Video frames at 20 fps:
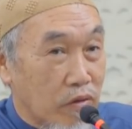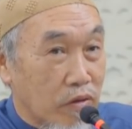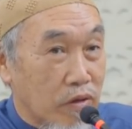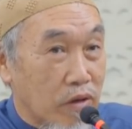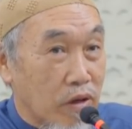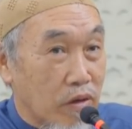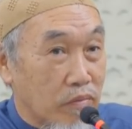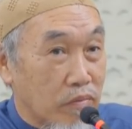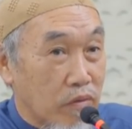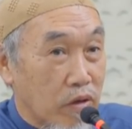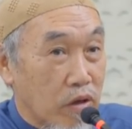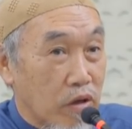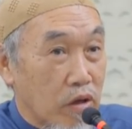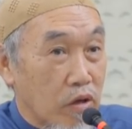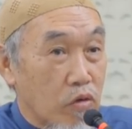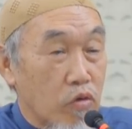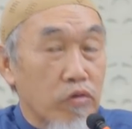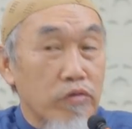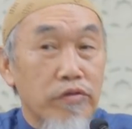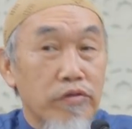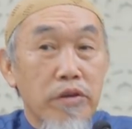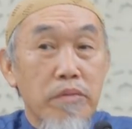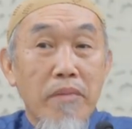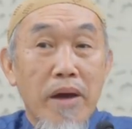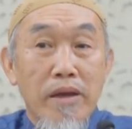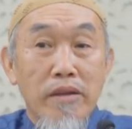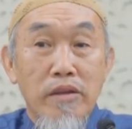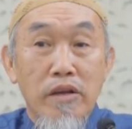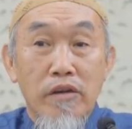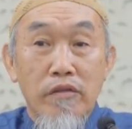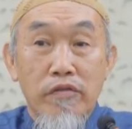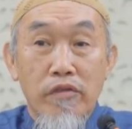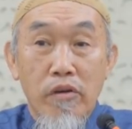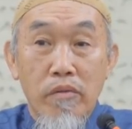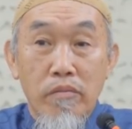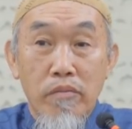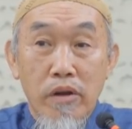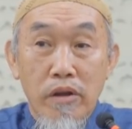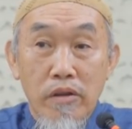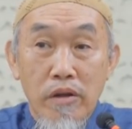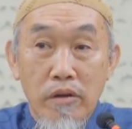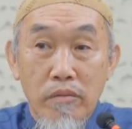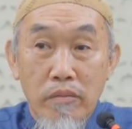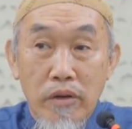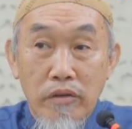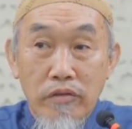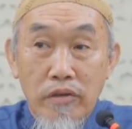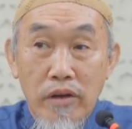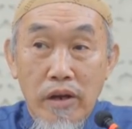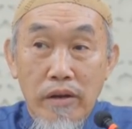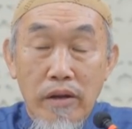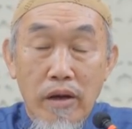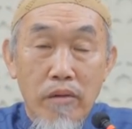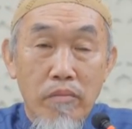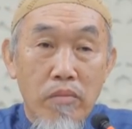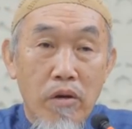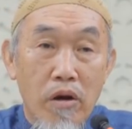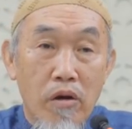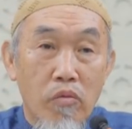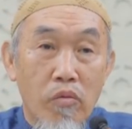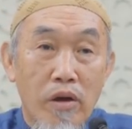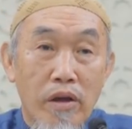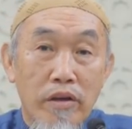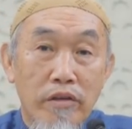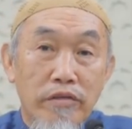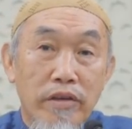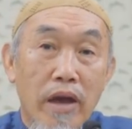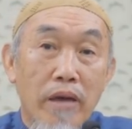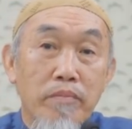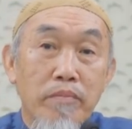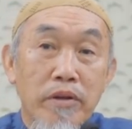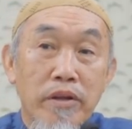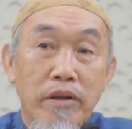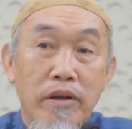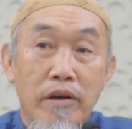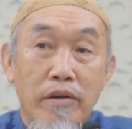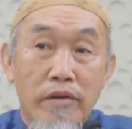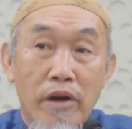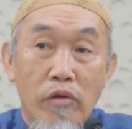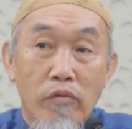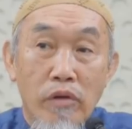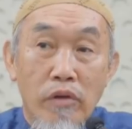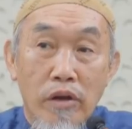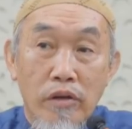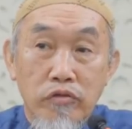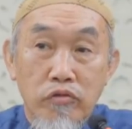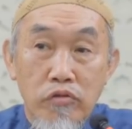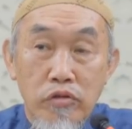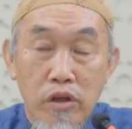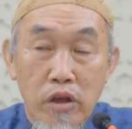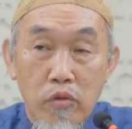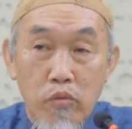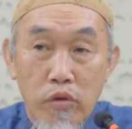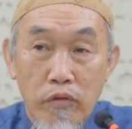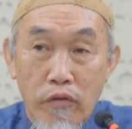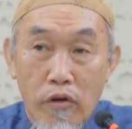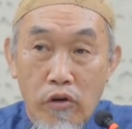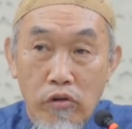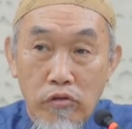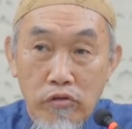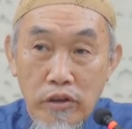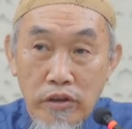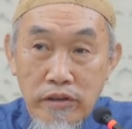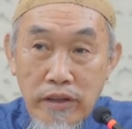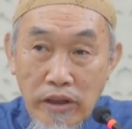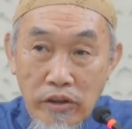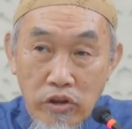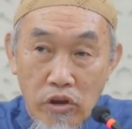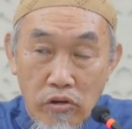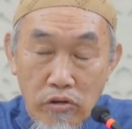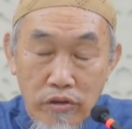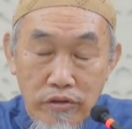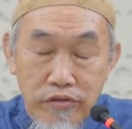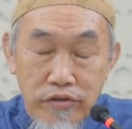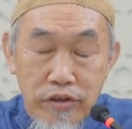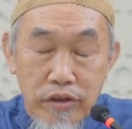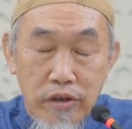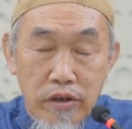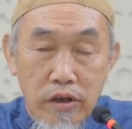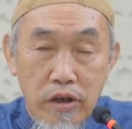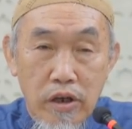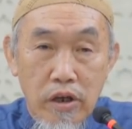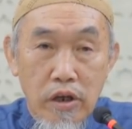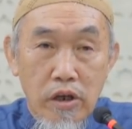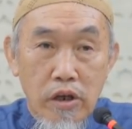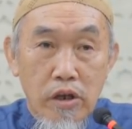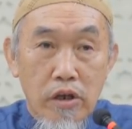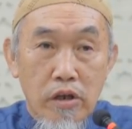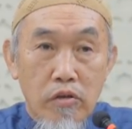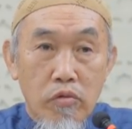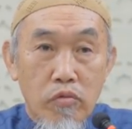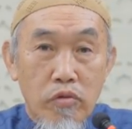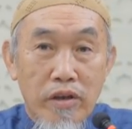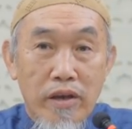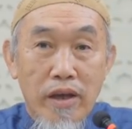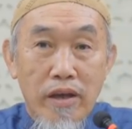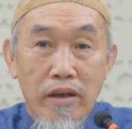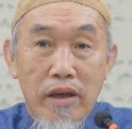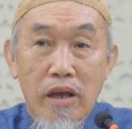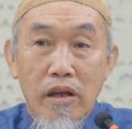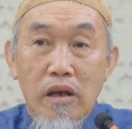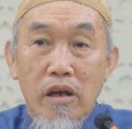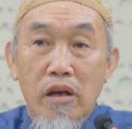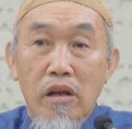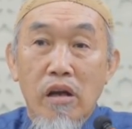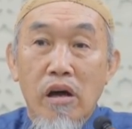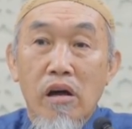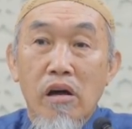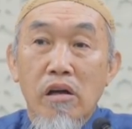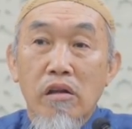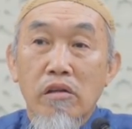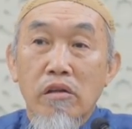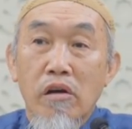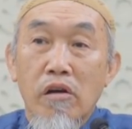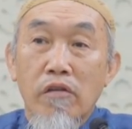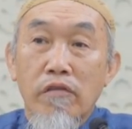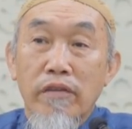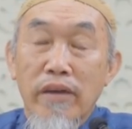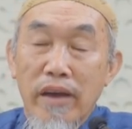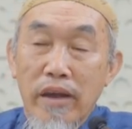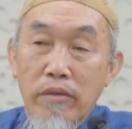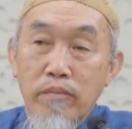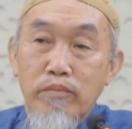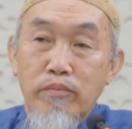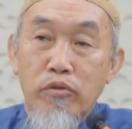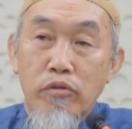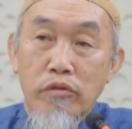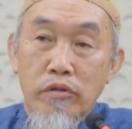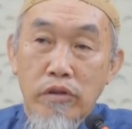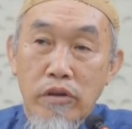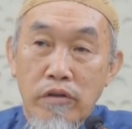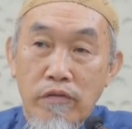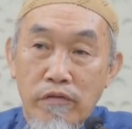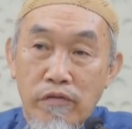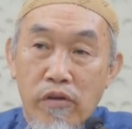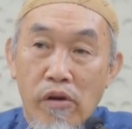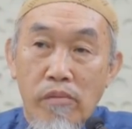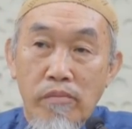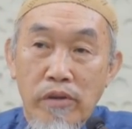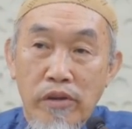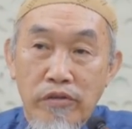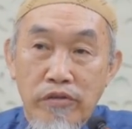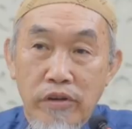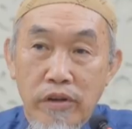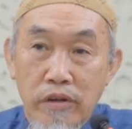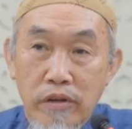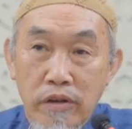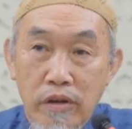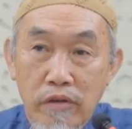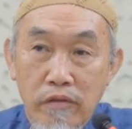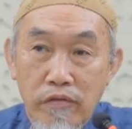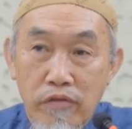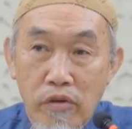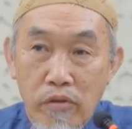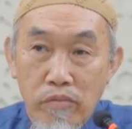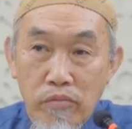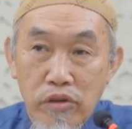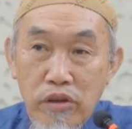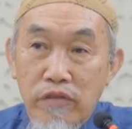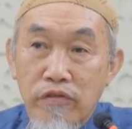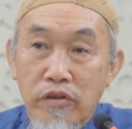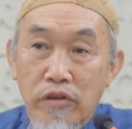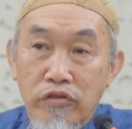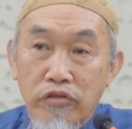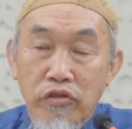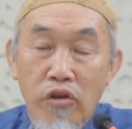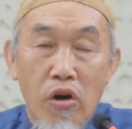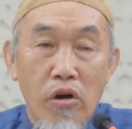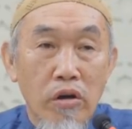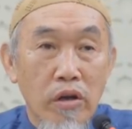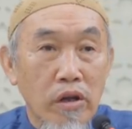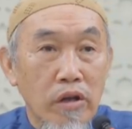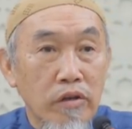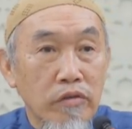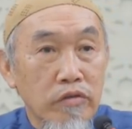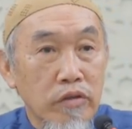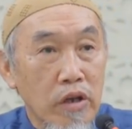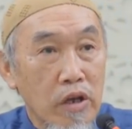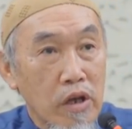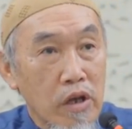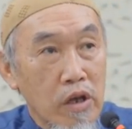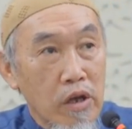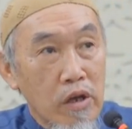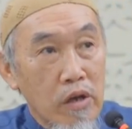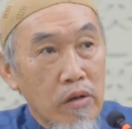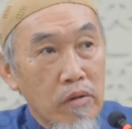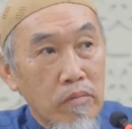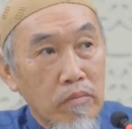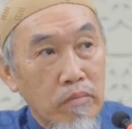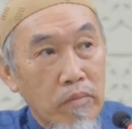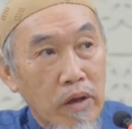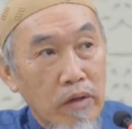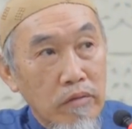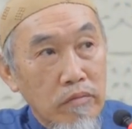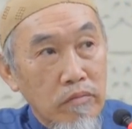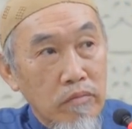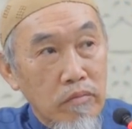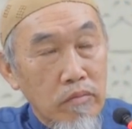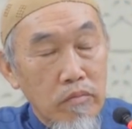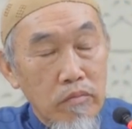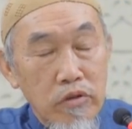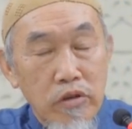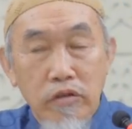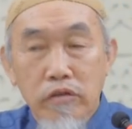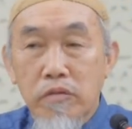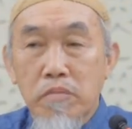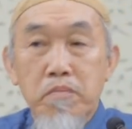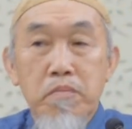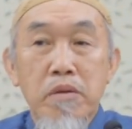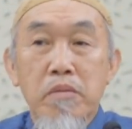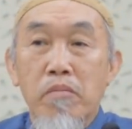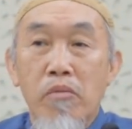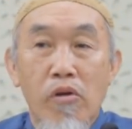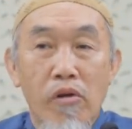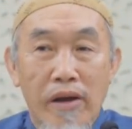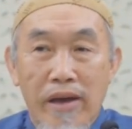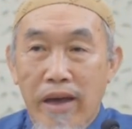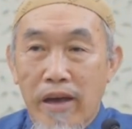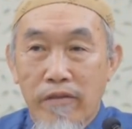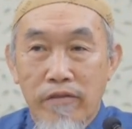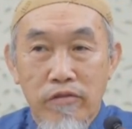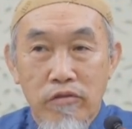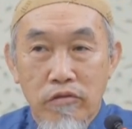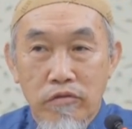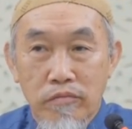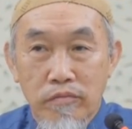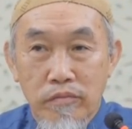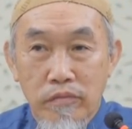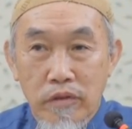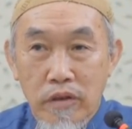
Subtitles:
Welcome. Good reminder from Brother Mazlan about what is happening around us today with all the technology. We can get a lot of input information from different scholars, but just be more careful.